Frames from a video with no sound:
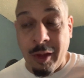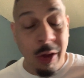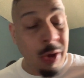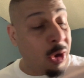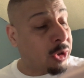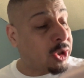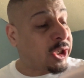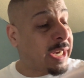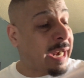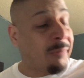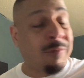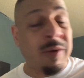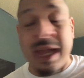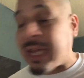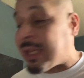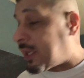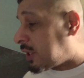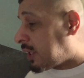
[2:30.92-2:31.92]
Oh shit, I
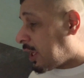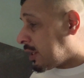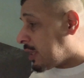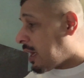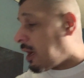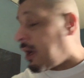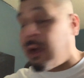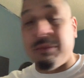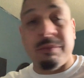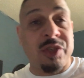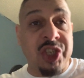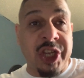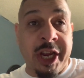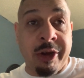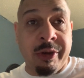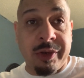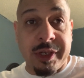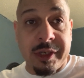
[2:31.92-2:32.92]
forgot to tell y'all.
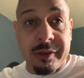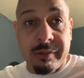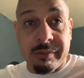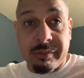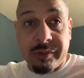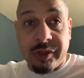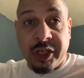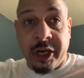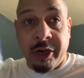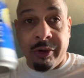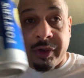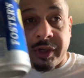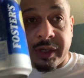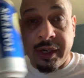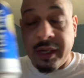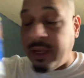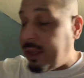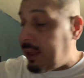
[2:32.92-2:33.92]
Cheers. Cheers.
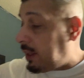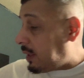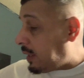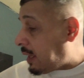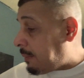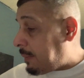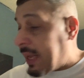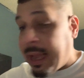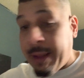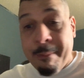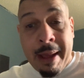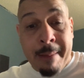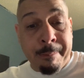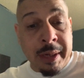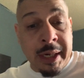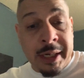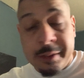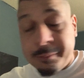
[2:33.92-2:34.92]
Let me get my
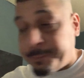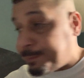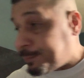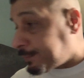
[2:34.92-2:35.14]
blunt.